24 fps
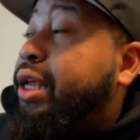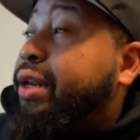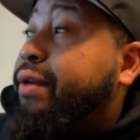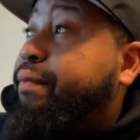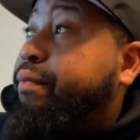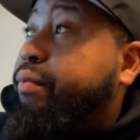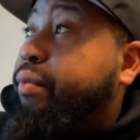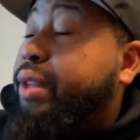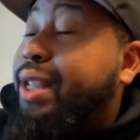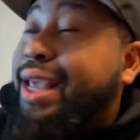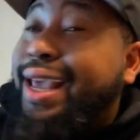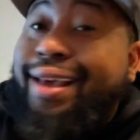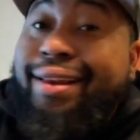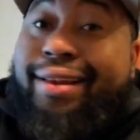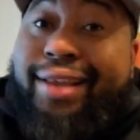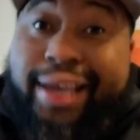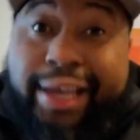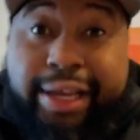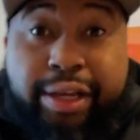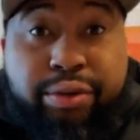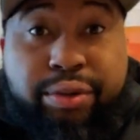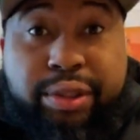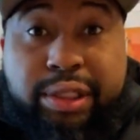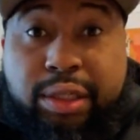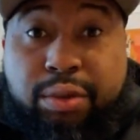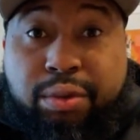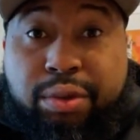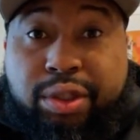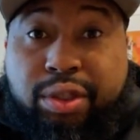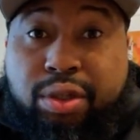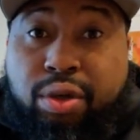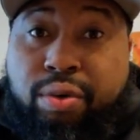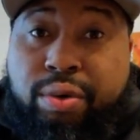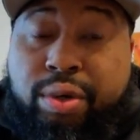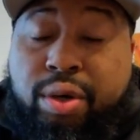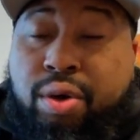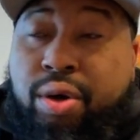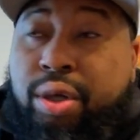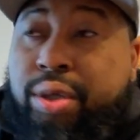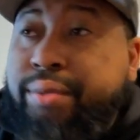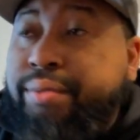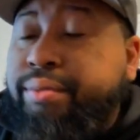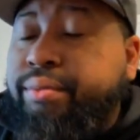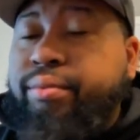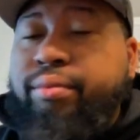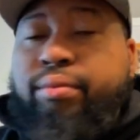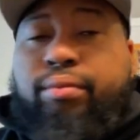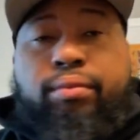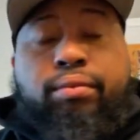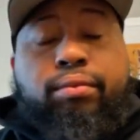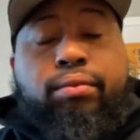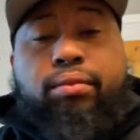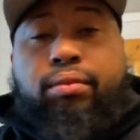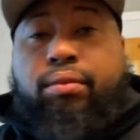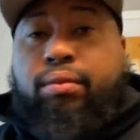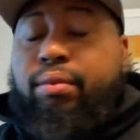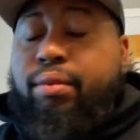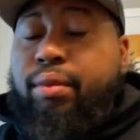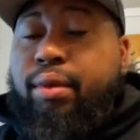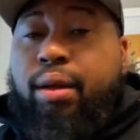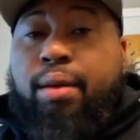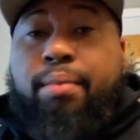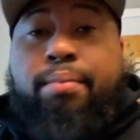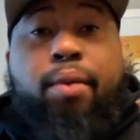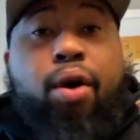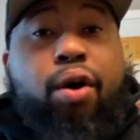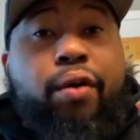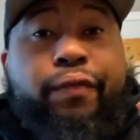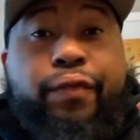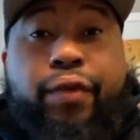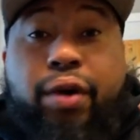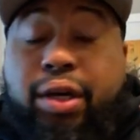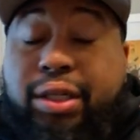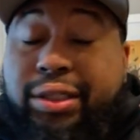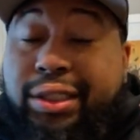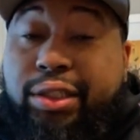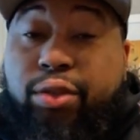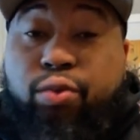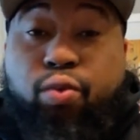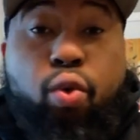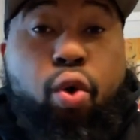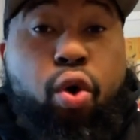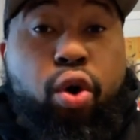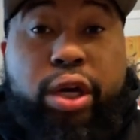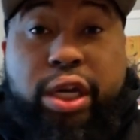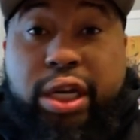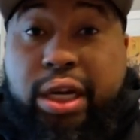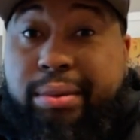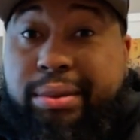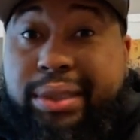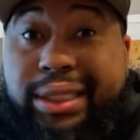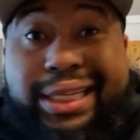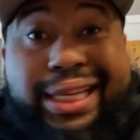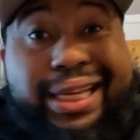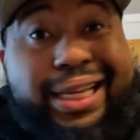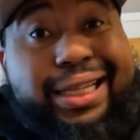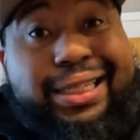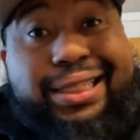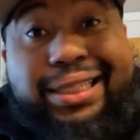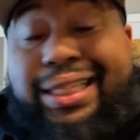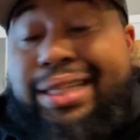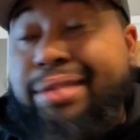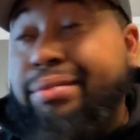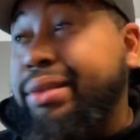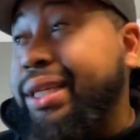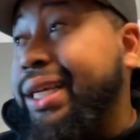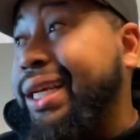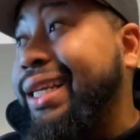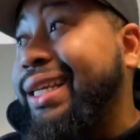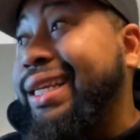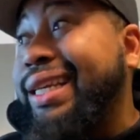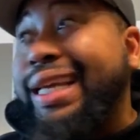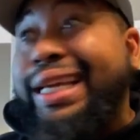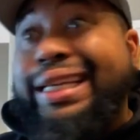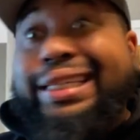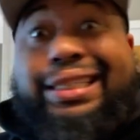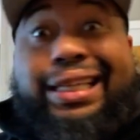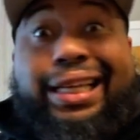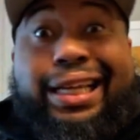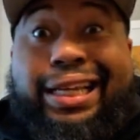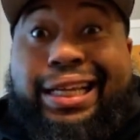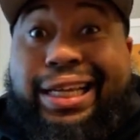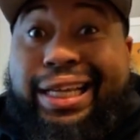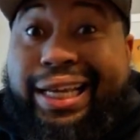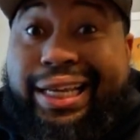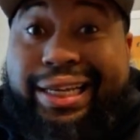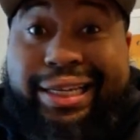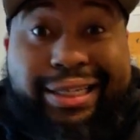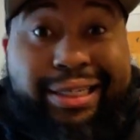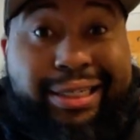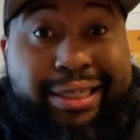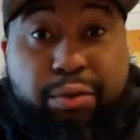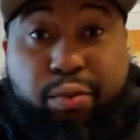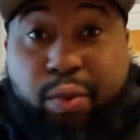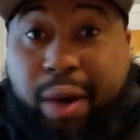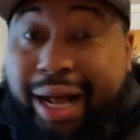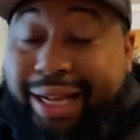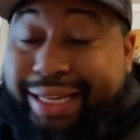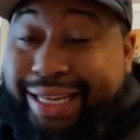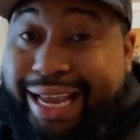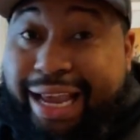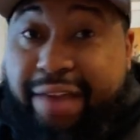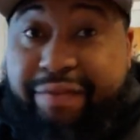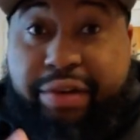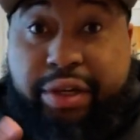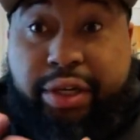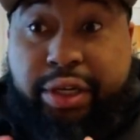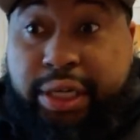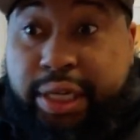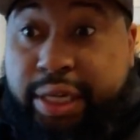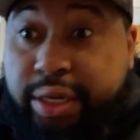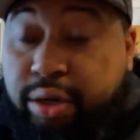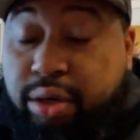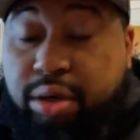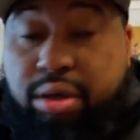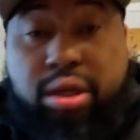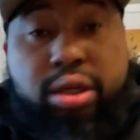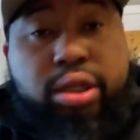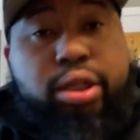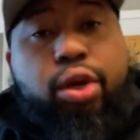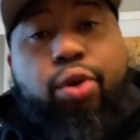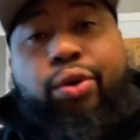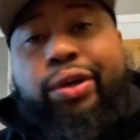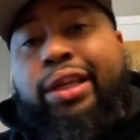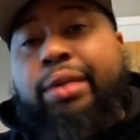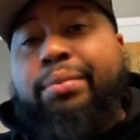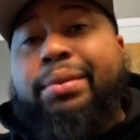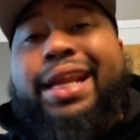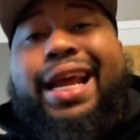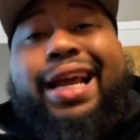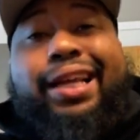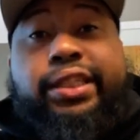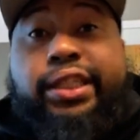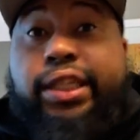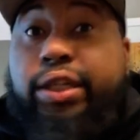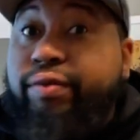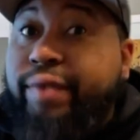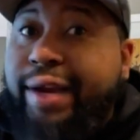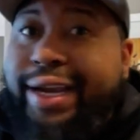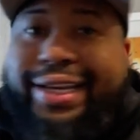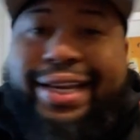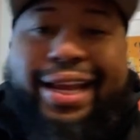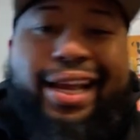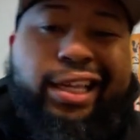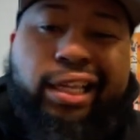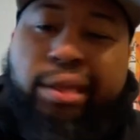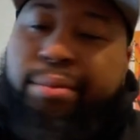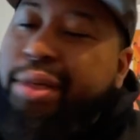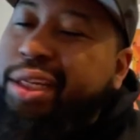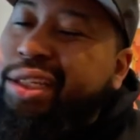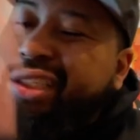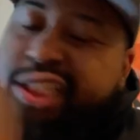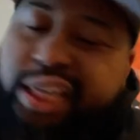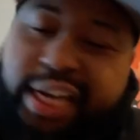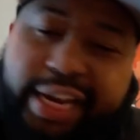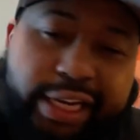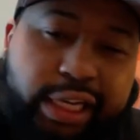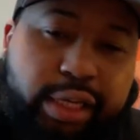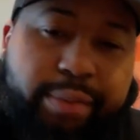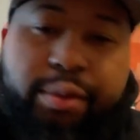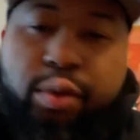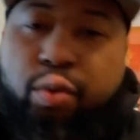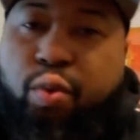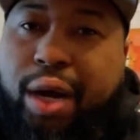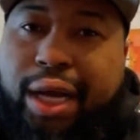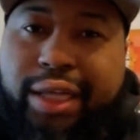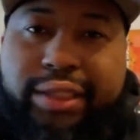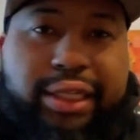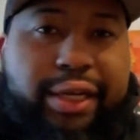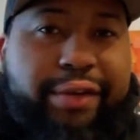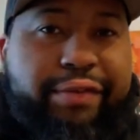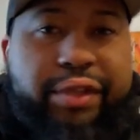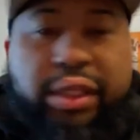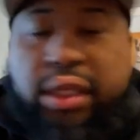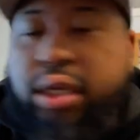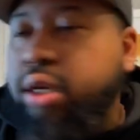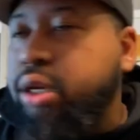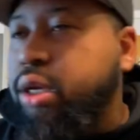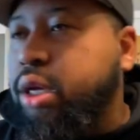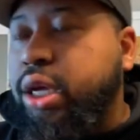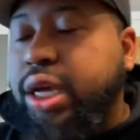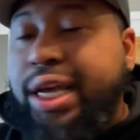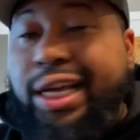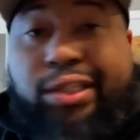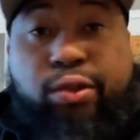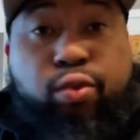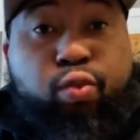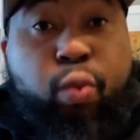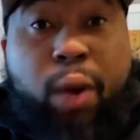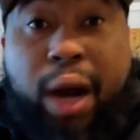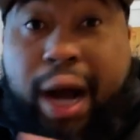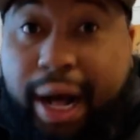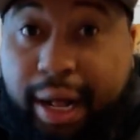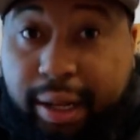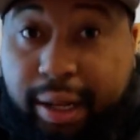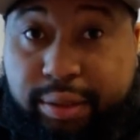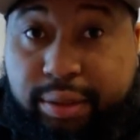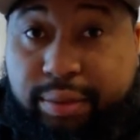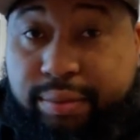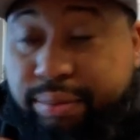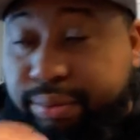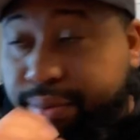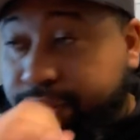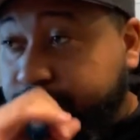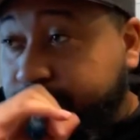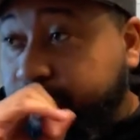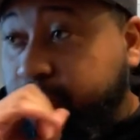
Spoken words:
In LA, you see what's going on? Motherfuckers is walking up to niggas in while they having dinner. Yo, give me that shit right now. Give me the chain, give me the watch, everything. It's wild.